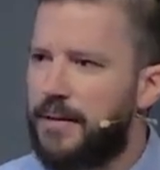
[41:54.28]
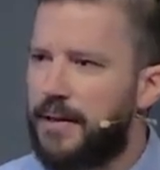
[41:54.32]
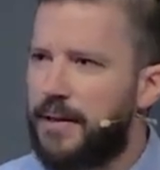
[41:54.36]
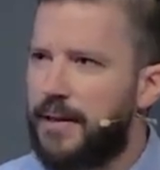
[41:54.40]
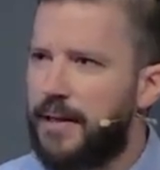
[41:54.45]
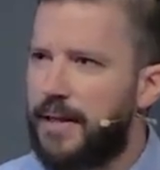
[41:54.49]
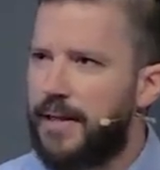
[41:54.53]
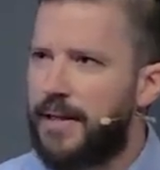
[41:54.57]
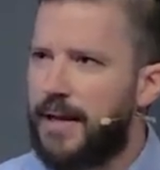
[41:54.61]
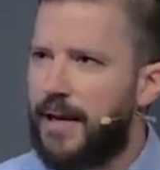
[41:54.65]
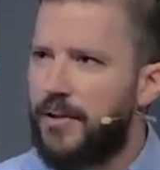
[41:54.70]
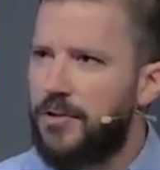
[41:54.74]

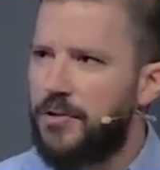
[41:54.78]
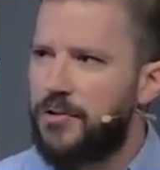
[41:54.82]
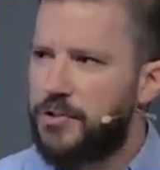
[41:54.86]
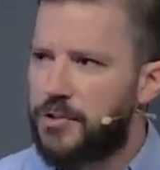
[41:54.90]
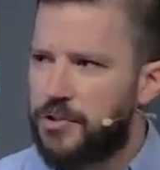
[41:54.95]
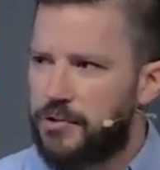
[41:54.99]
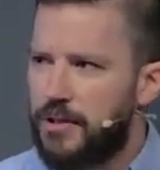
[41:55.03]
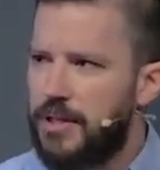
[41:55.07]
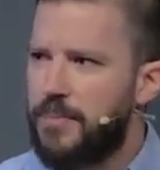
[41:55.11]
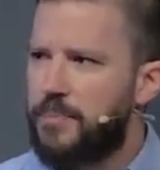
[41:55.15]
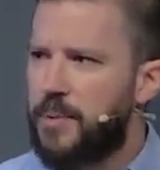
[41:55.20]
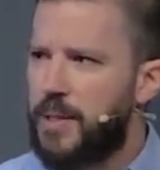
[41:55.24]
and how you
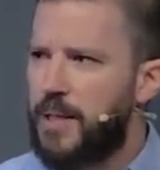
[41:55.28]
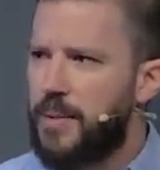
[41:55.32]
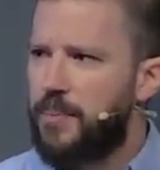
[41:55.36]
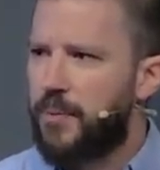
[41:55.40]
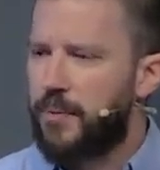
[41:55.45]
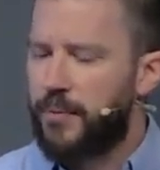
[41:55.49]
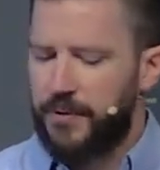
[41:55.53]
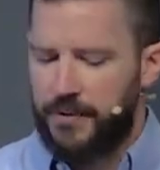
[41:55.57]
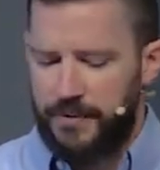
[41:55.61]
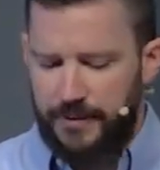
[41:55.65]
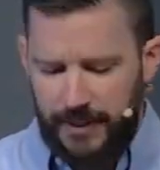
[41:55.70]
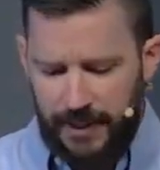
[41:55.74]
treat people
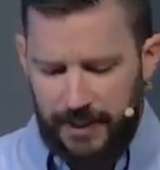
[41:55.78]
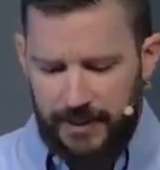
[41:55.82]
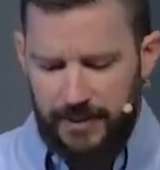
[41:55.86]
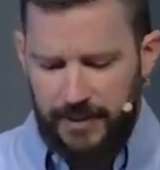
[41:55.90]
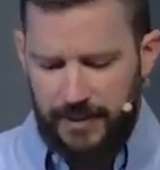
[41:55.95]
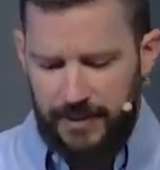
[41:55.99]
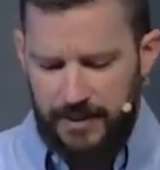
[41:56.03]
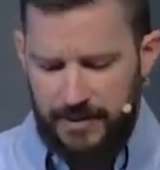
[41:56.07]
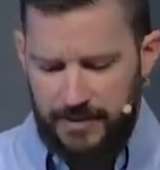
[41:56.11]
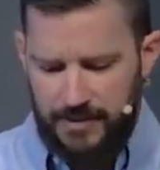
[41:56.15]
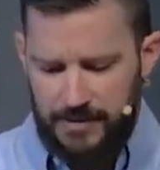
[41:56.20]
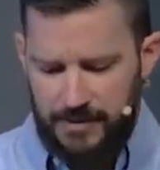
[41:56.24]
with
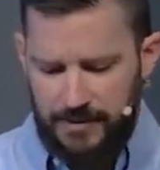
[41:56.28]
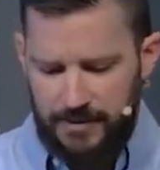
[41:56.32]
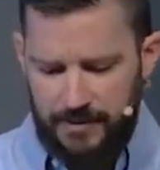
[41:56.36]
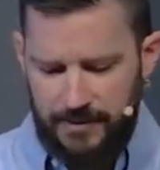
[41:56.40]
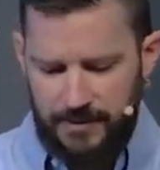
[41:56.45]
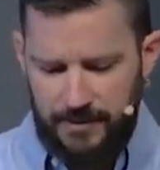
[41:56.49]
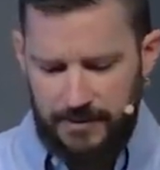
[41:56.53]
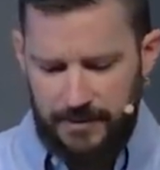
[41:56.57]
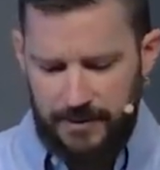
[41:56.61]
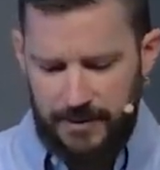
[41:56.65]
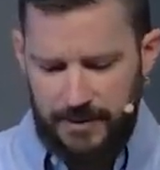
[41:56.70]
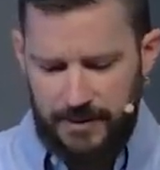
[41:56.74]
dignity
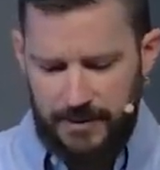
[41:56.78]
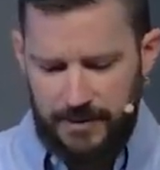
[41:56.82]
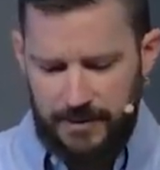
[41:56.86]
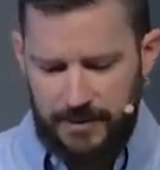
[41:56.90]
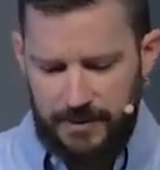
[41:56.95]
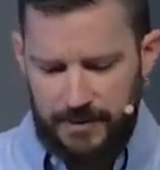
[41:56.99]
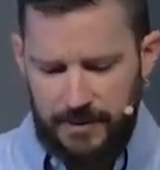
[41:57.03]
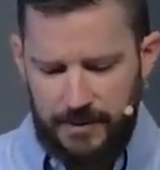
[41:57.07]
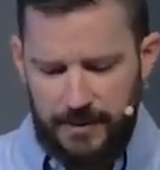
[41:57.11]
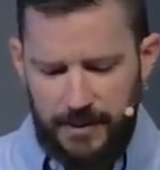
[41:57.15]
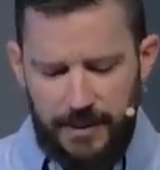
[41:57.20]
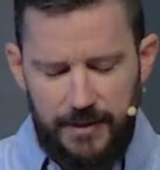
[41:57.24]

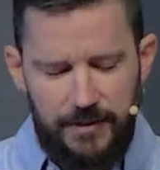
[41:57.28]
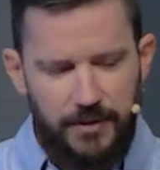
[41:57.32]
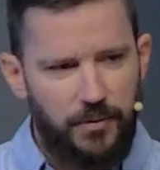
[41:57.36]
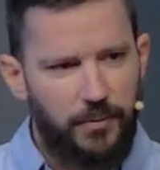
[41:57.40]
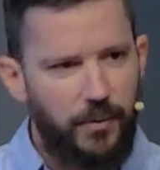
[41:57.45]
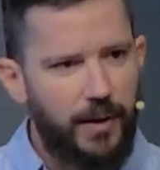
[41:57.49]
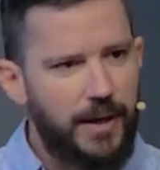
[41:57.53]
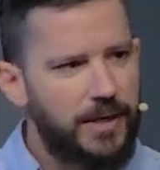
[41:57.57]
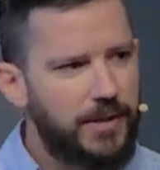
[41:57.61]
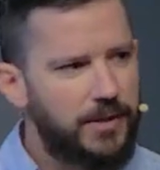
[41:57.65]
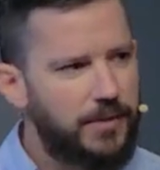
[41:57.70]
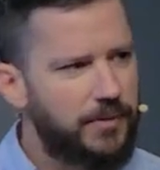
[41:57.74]
and the
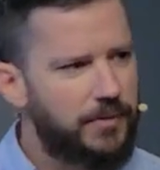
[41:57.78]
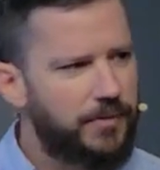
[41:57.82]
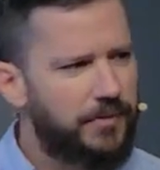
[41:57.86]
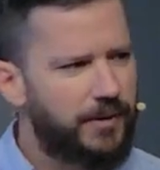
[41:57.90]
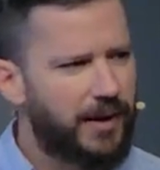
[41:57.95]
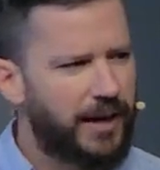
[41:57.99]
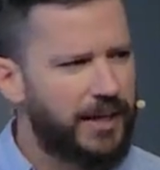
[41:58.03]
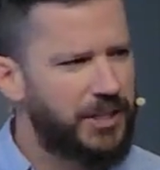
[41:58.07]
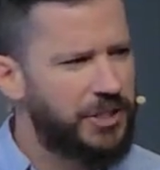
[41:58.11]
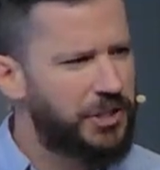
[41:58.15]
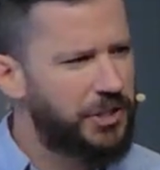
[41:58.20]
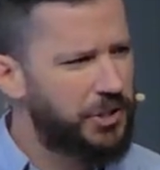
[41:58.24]
way you
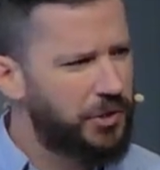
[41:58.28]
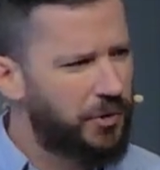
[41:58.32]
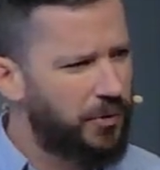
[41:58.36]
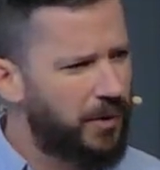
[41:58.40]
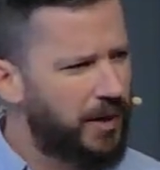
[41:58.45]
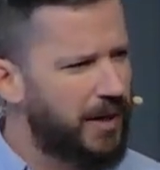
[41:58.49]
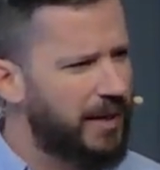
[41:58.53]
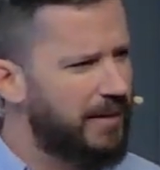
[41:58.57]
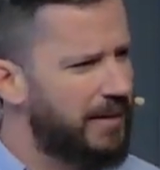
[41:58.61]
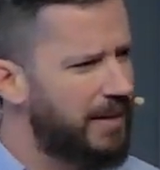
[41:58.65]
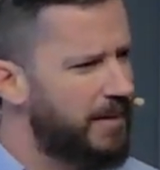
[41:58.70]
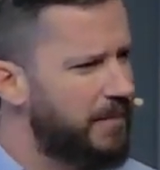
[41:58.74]
find
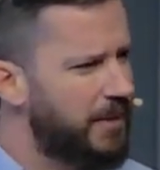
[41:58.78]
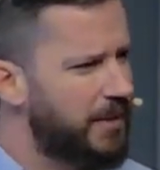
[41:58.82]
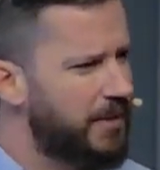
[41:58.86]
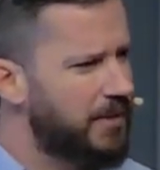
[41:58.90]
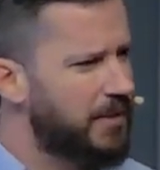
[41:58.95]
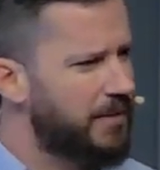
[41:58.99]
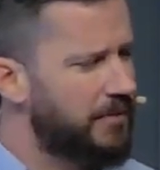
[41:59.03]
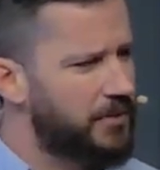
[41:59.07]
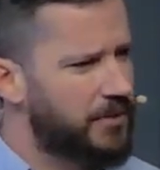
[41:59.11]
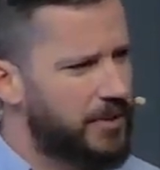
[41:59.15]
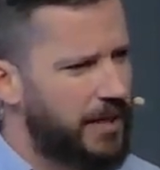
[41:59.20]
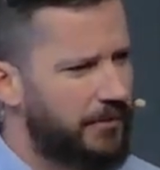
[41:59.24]
joy in the midst
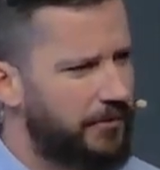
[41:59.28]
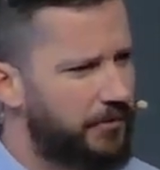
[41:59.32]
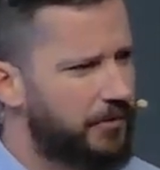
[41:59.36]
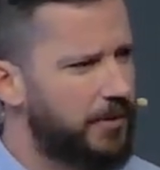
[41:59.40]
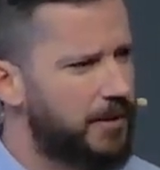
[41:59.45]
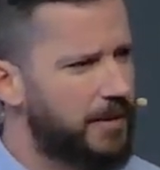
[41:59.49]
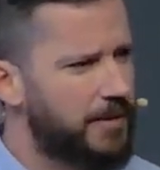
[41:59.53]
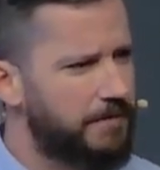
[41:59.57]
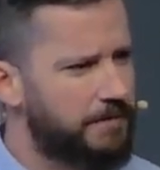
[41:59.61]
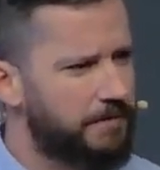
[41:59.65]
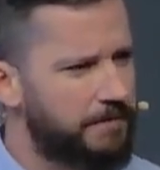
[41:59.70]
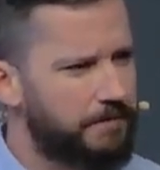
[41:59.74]
of
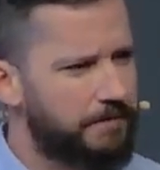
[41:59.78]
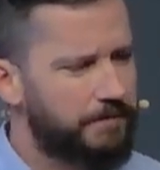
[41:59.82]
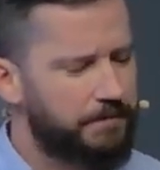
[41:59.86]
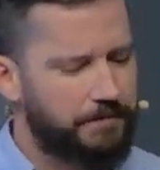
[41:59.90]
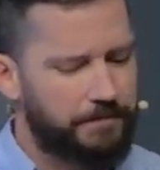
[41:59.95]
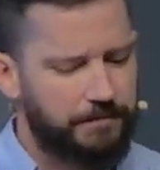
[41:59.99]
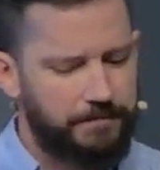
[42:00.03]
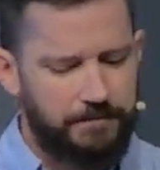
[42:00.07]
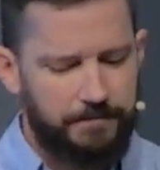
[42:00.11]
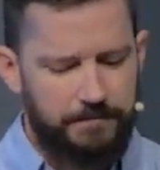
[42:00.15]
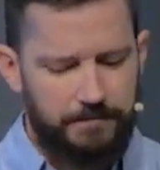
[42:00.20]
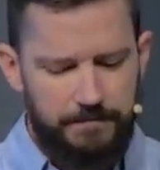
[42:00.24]
suffering
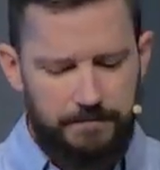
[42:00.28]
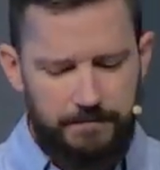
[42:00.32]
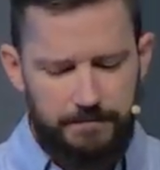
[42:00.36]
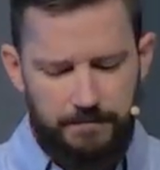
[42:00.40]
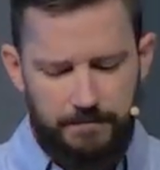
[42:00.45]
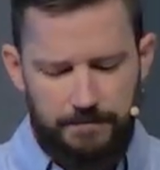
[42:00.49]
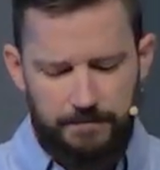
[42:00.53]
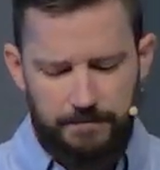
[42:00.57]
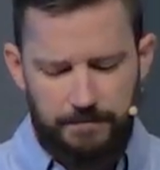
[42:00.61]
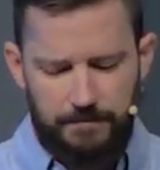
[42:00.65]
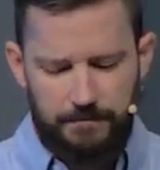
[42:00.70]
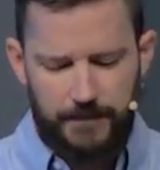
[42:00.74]

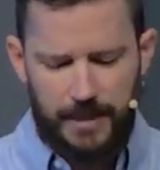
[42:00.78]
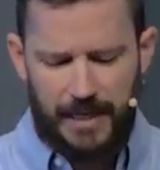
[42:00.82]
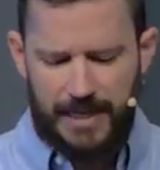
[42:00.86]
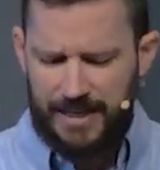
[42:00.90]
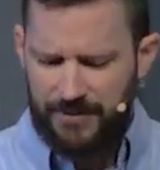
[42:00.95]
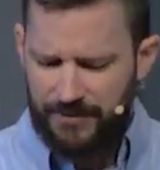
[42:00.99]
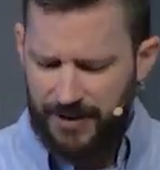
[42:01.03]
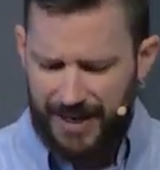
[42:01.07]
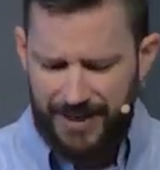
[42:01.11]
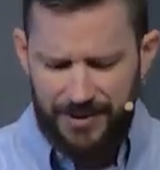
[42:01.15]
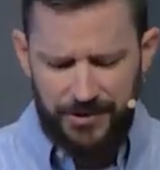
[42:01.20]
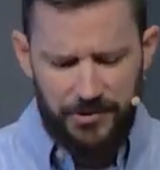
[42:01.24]
and
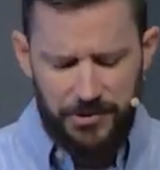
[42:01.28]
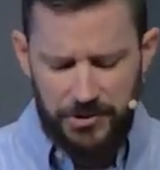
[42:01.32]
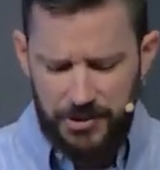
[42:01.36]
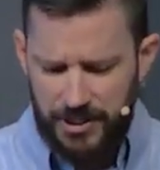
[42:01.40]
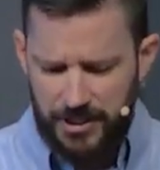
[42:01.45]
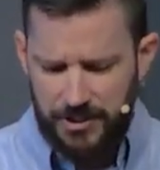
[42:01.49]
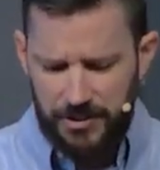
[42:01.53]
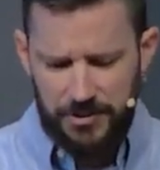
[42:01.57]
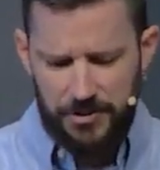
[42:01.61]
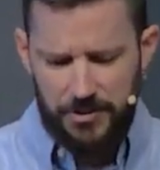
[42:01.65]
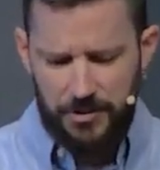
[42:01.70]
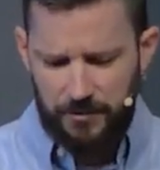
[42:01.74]
have energy
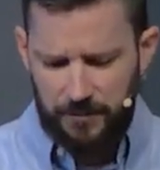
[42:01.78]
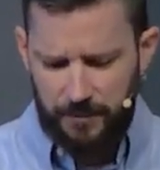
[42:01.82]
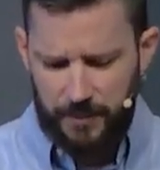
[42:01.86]
to serve